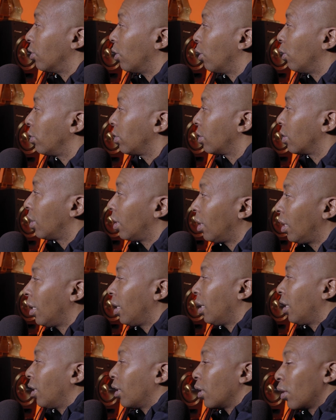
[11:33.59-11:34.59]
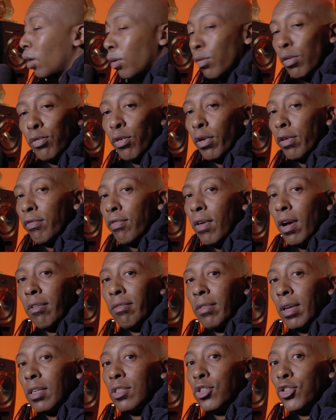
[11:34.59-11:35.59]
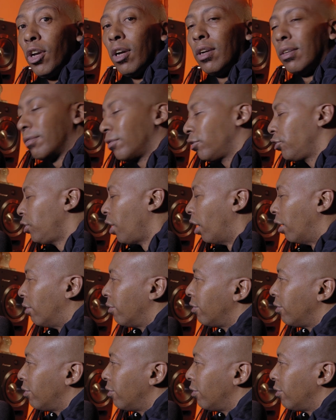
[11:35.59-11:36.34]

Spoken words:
old, going for 45 next year. Yeah.